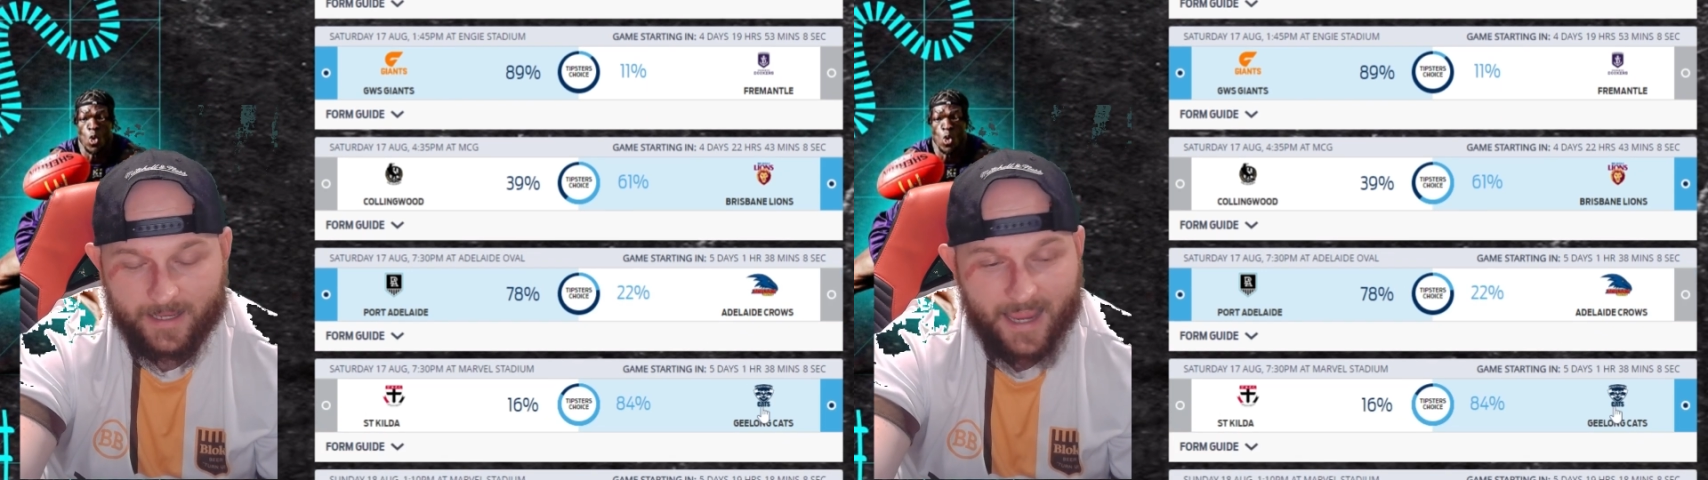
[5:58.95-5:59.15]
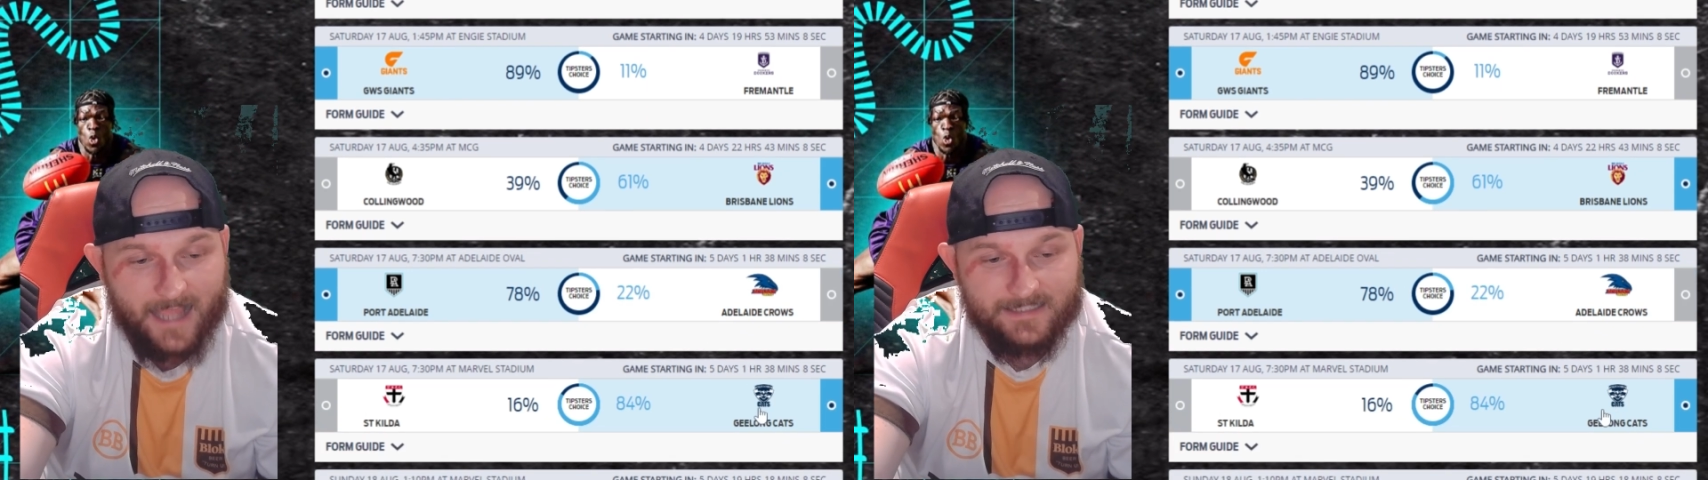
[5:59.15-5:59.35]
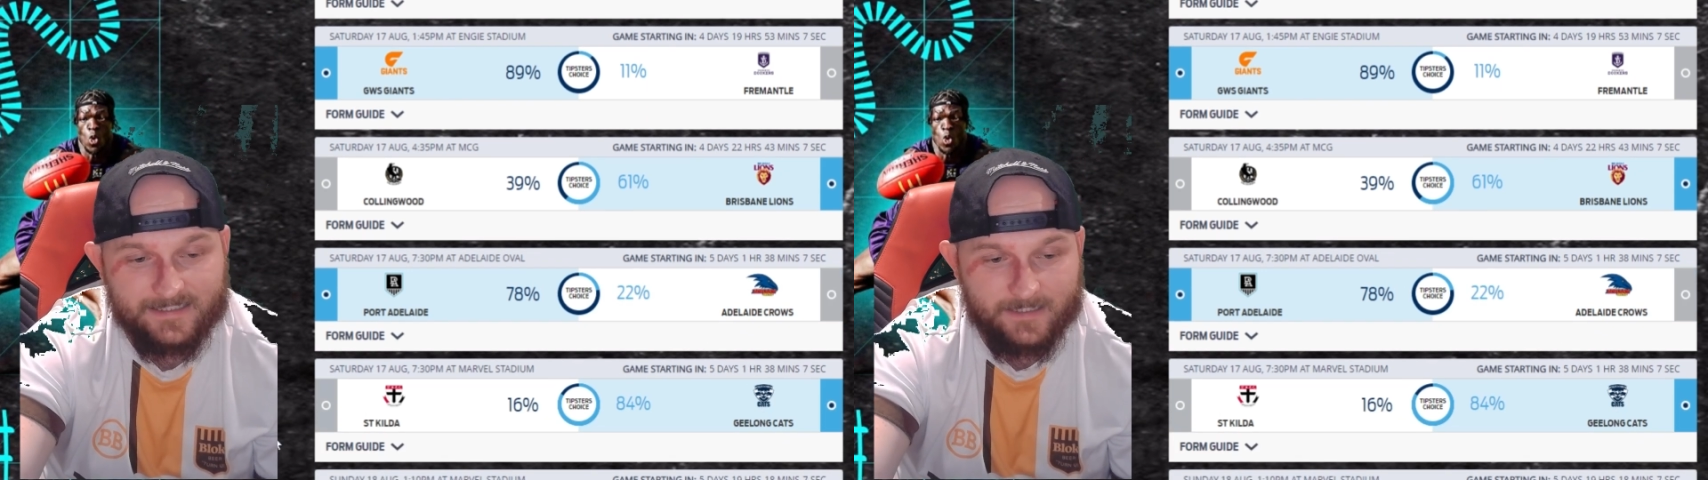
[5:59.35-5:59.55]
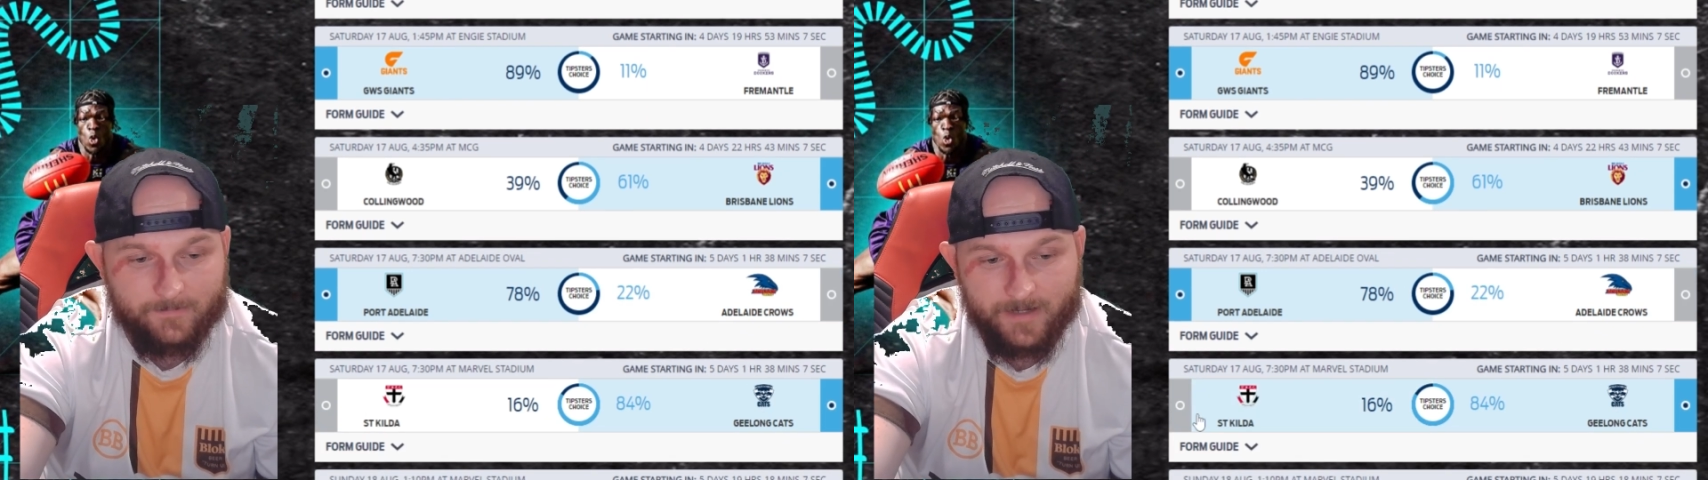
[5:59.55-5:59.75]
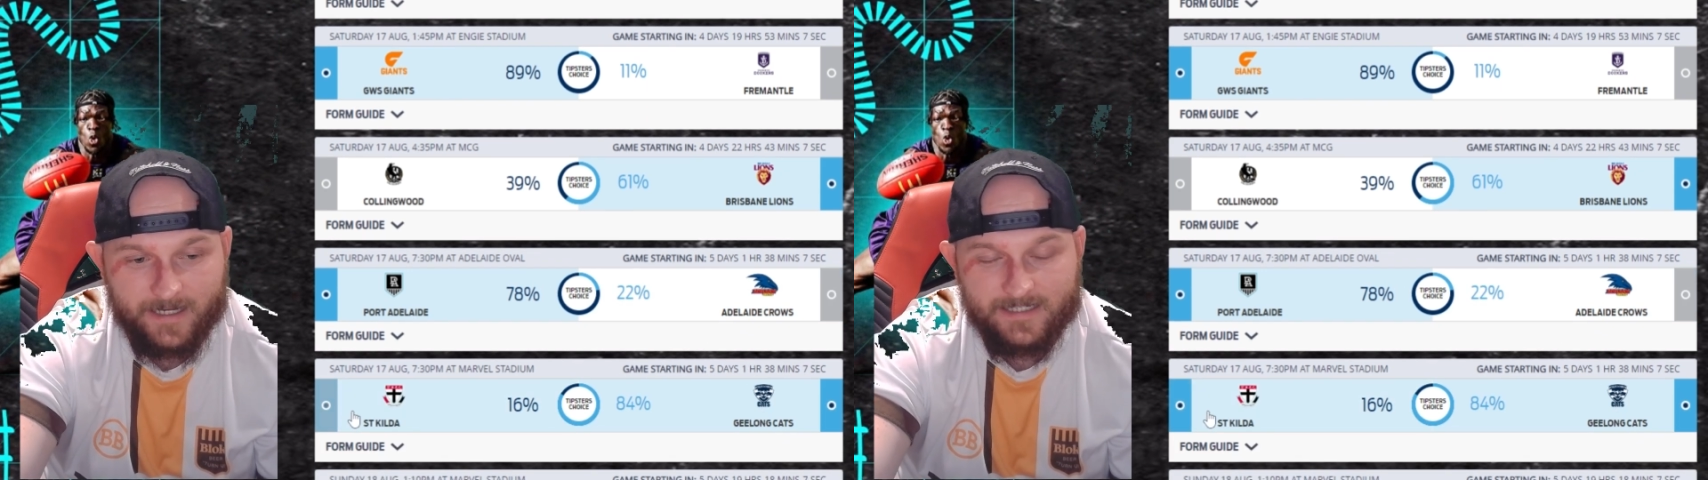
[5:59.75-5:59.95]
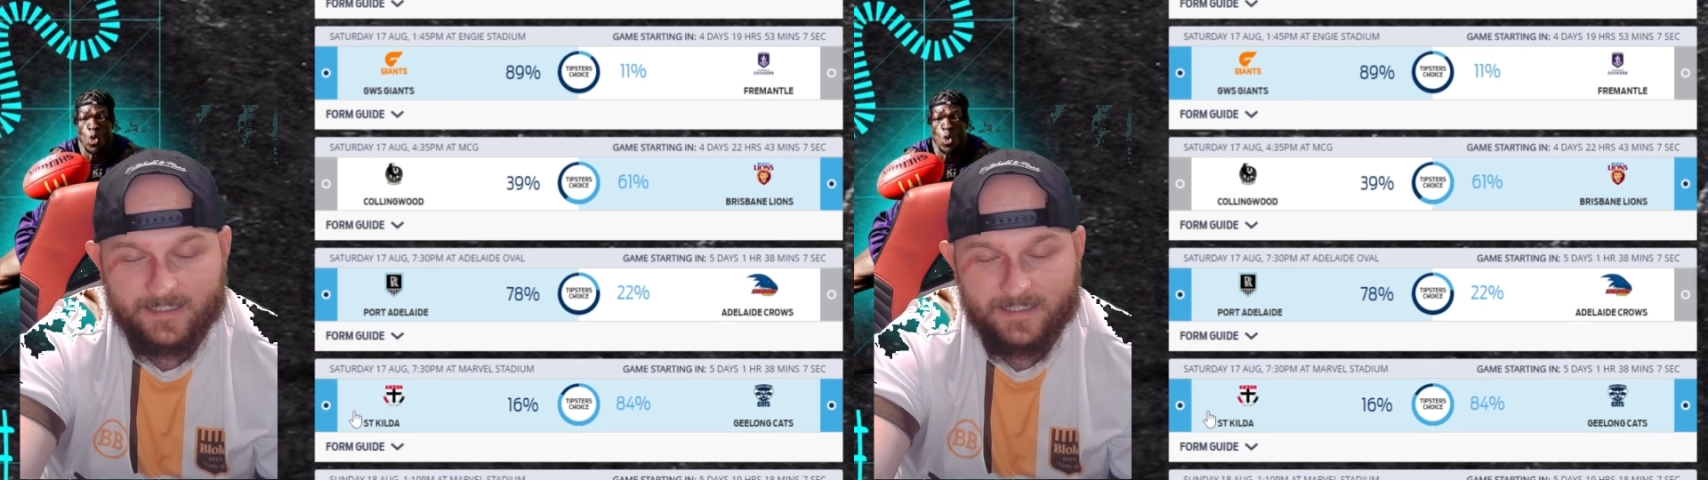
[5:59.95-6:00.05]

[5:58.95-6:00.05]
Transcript: Cats to beat